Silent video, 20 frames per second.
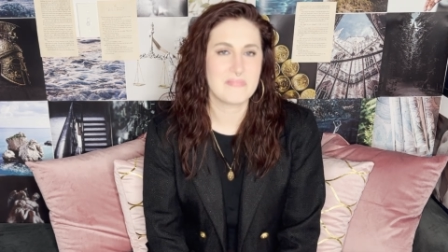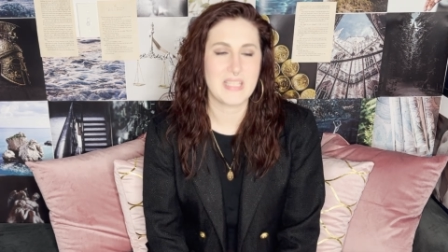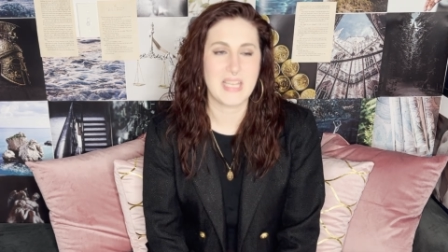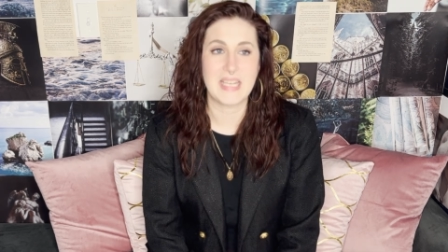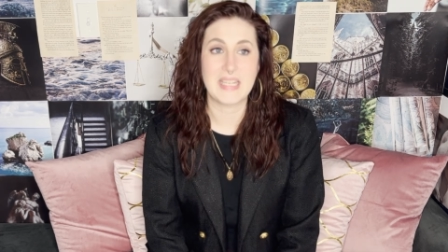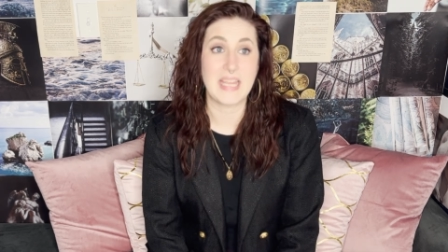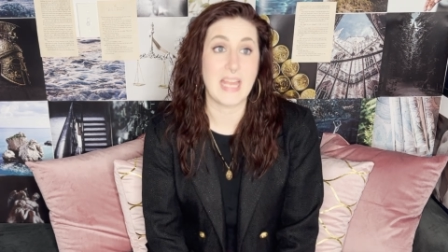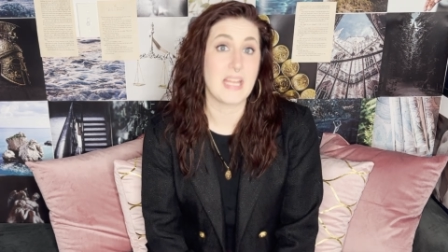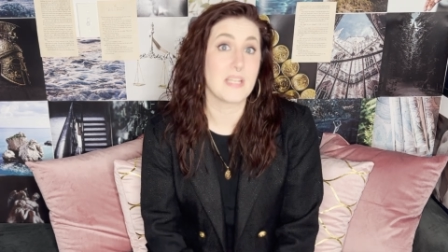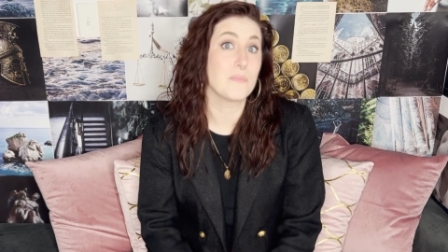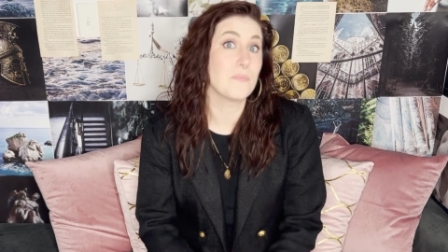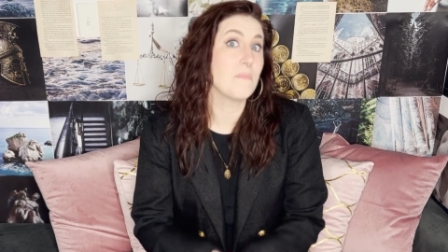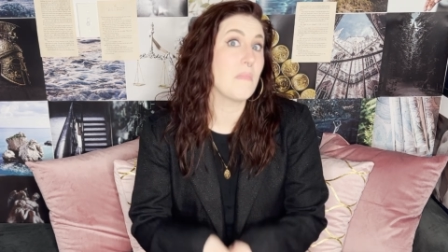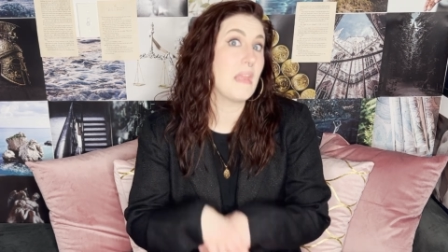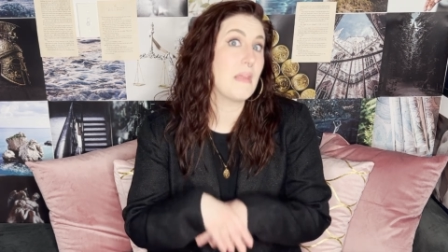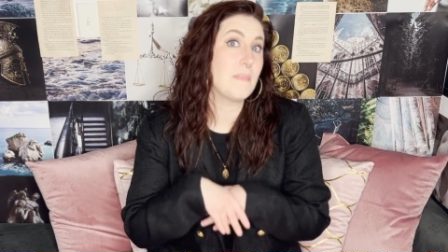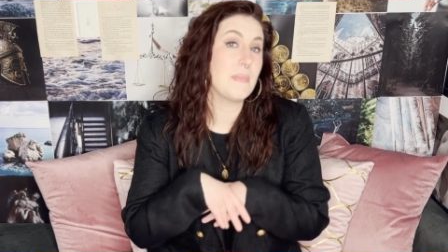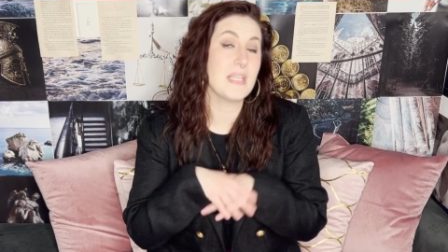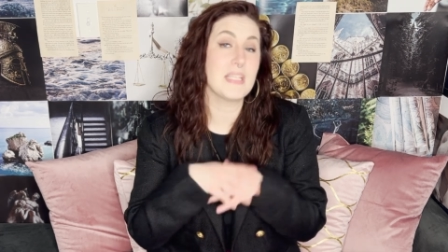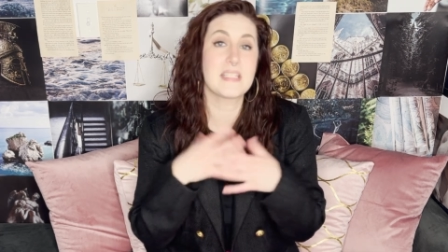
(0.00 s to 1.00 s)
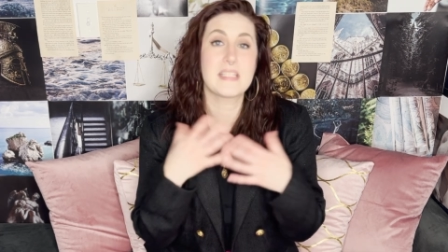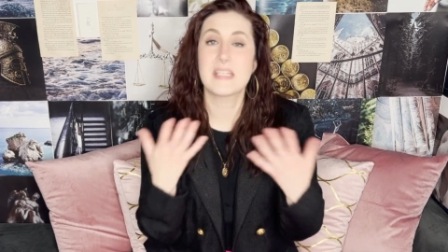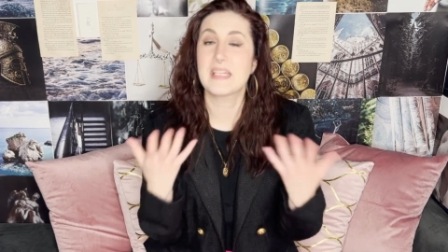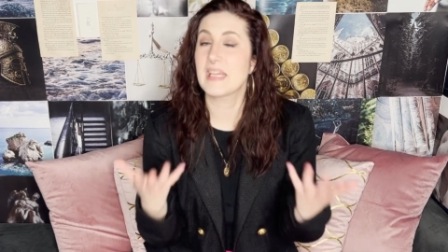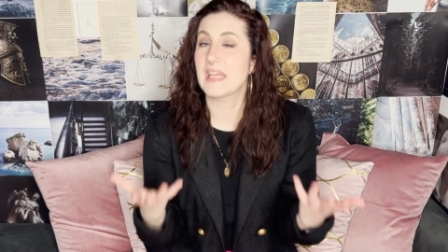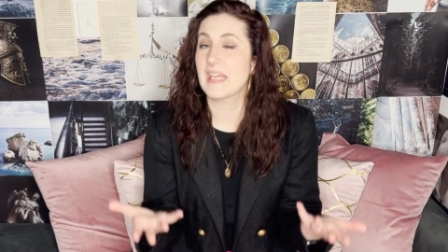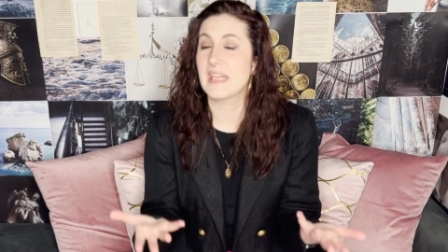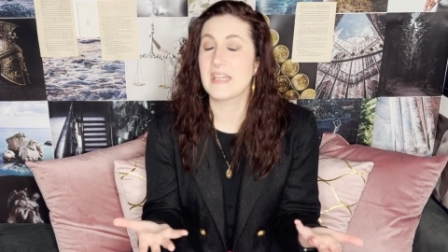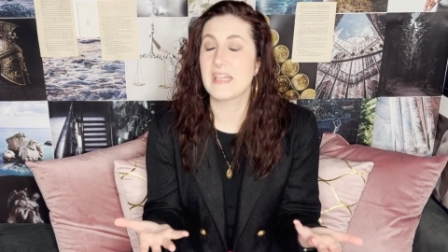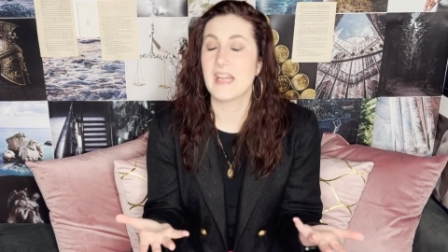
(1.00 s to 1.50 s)
Again, maybe it's
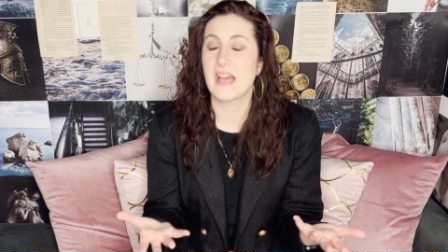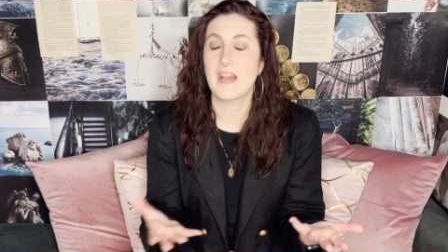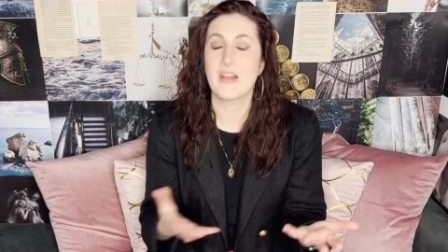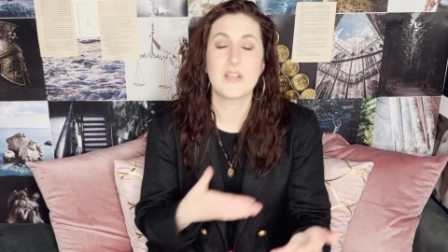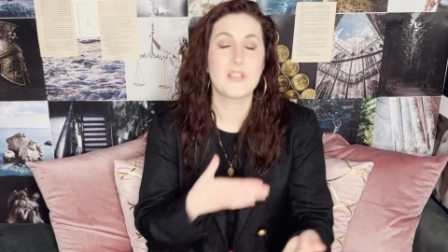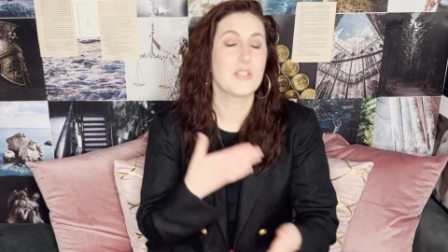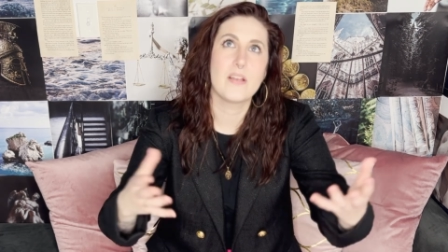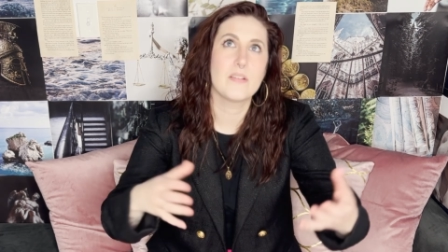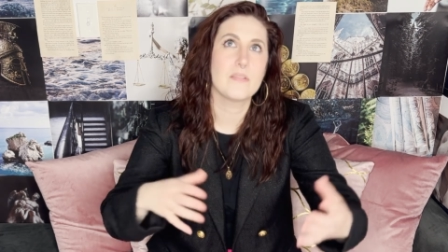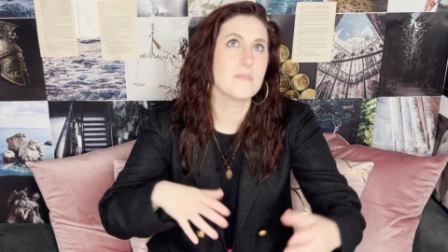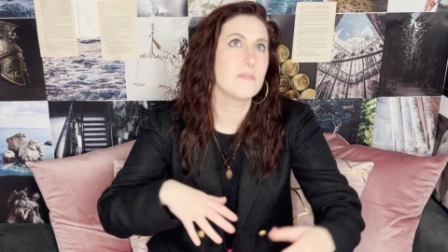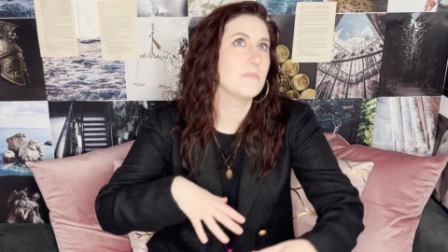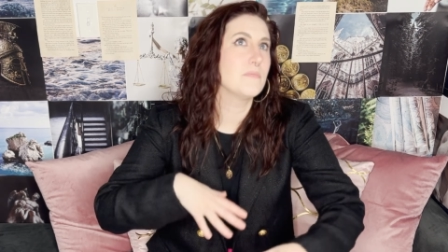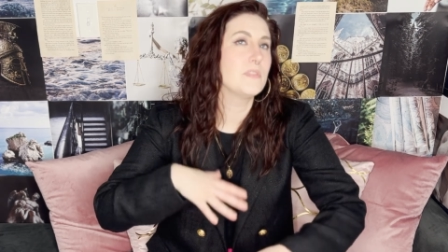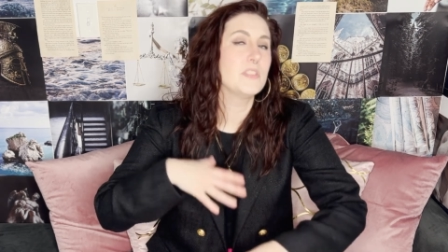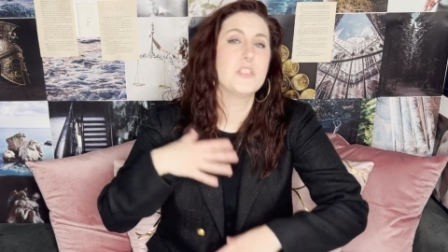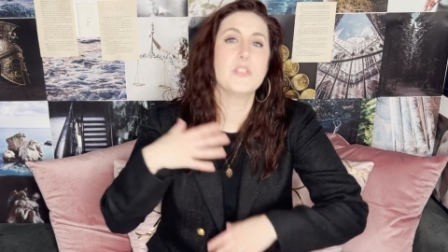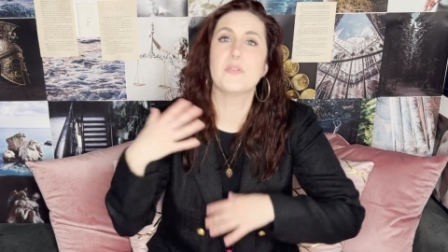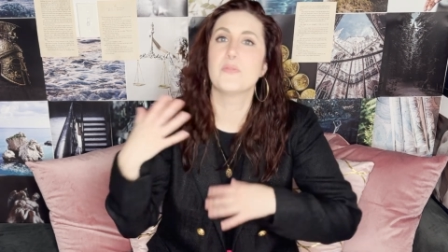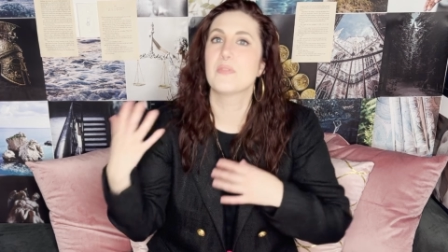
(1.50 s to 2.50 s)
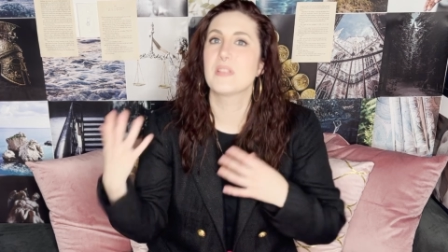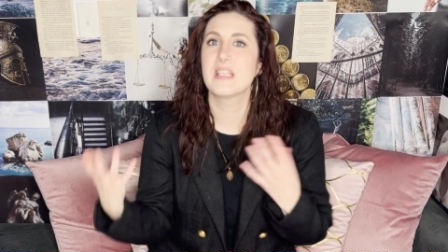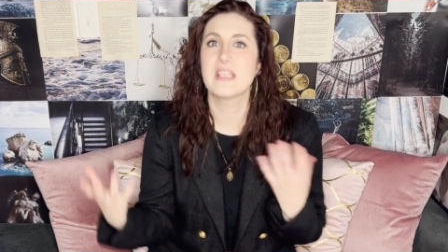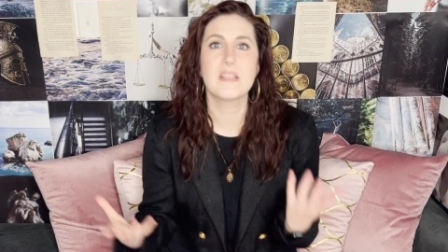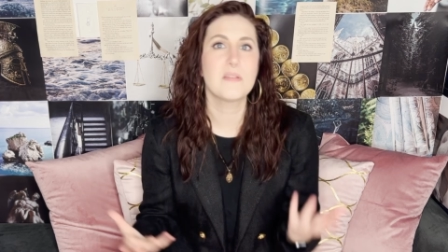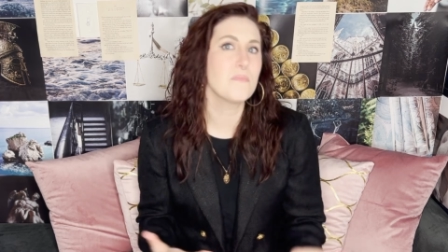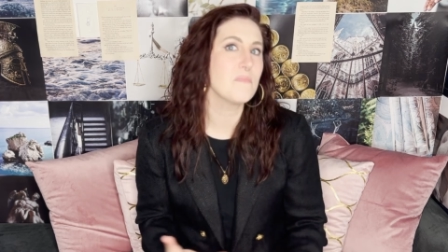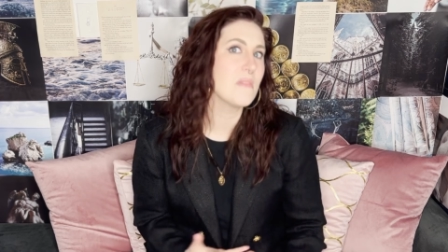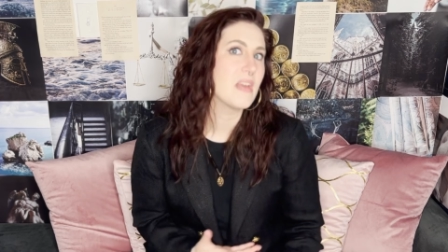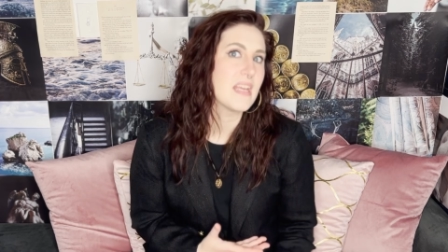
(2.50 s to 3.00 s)
Echidna using
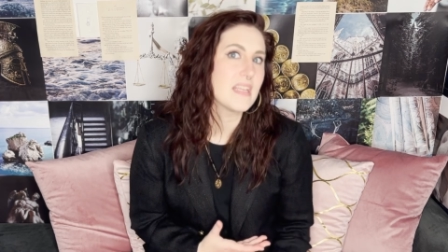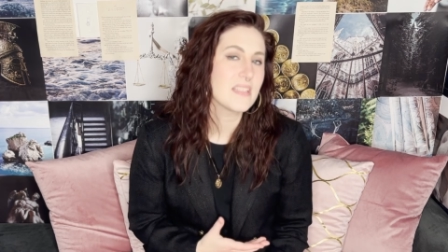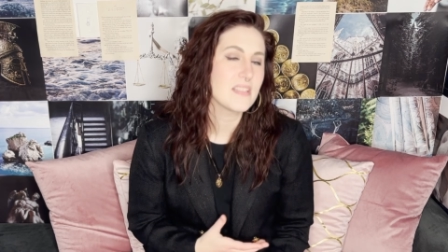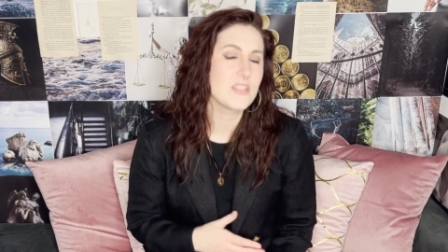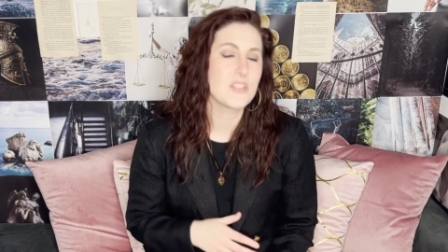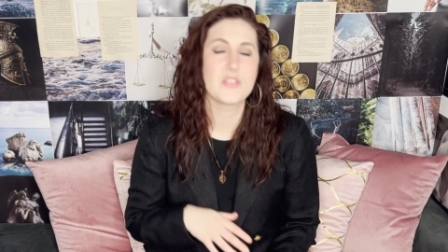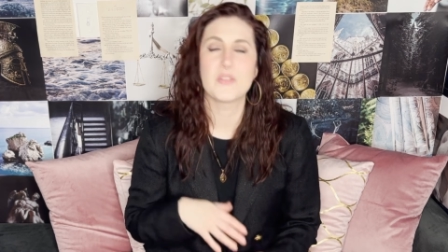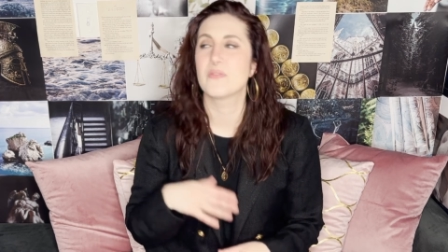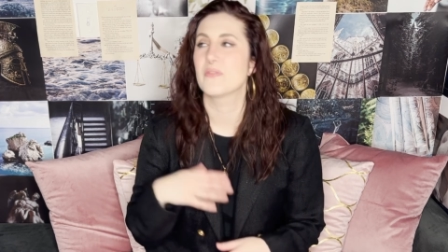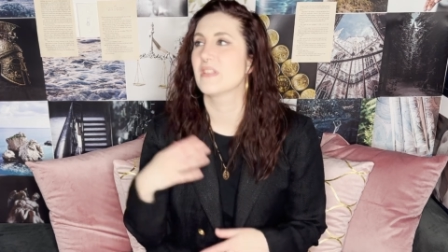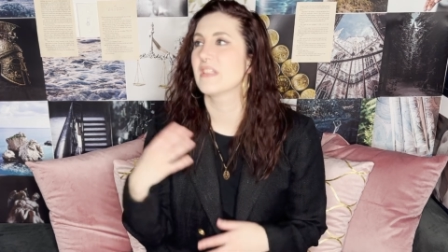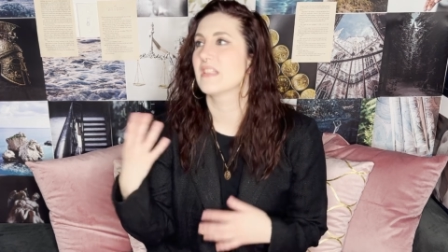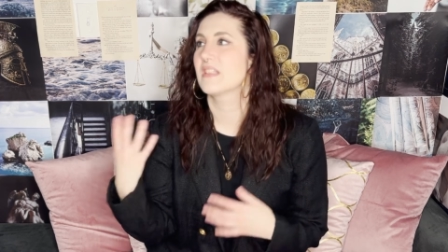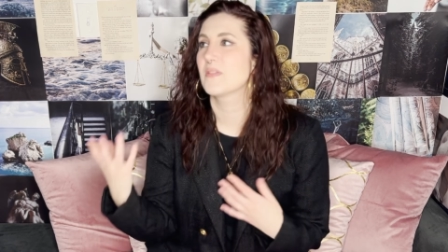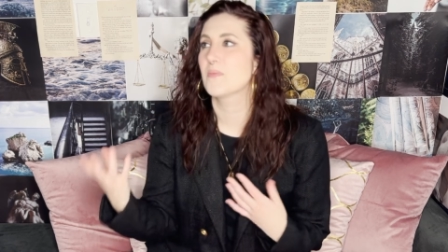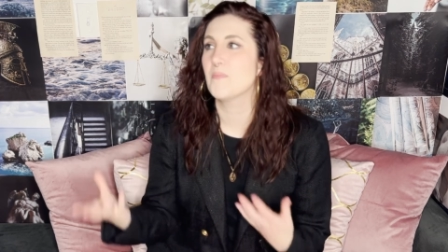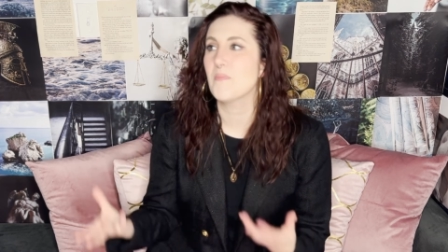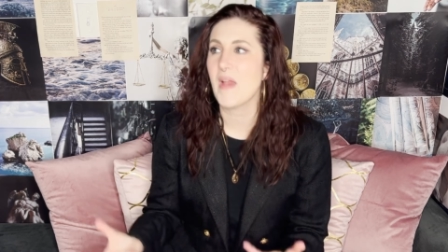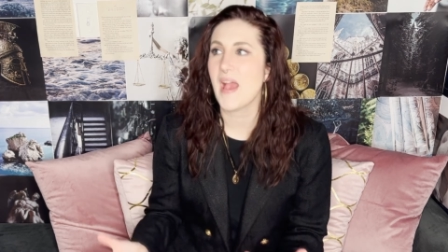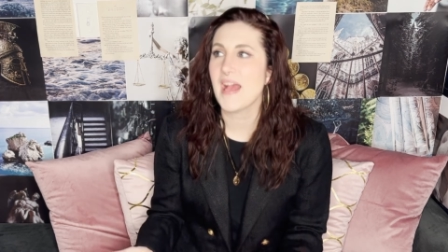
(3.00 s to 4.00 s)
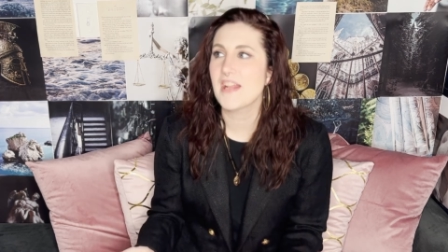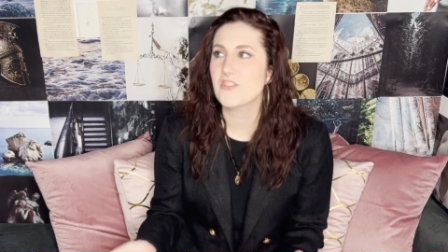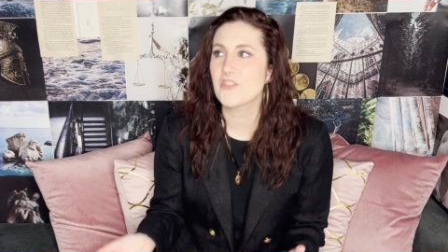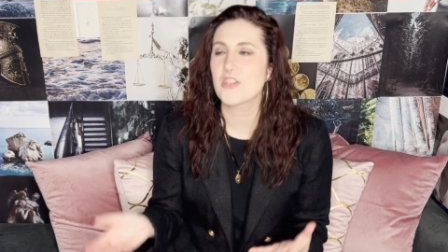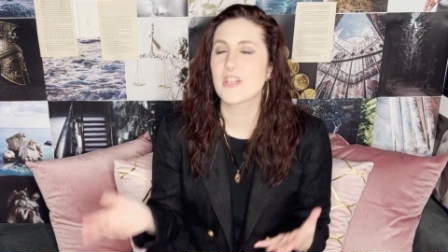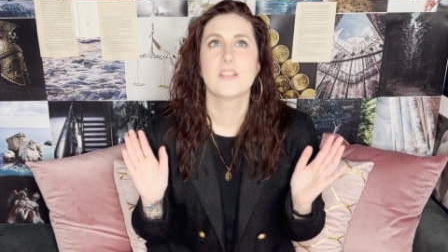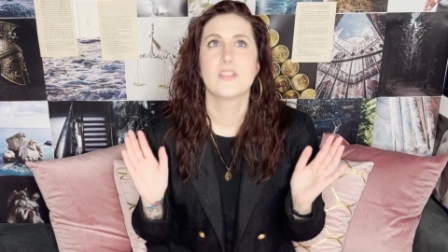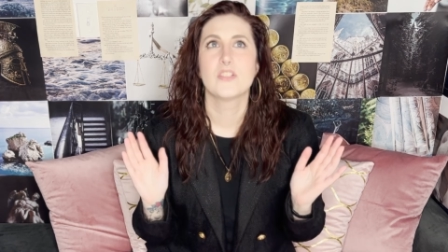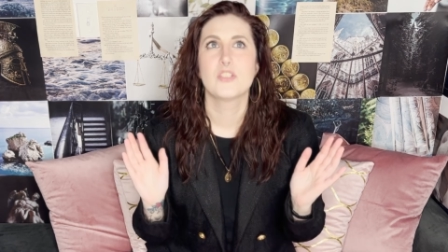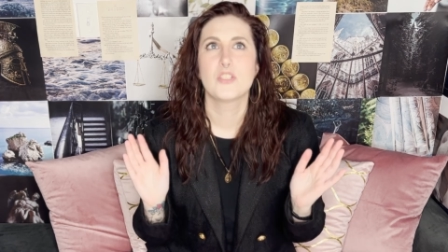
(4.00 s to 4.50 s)
the mist, using some magic,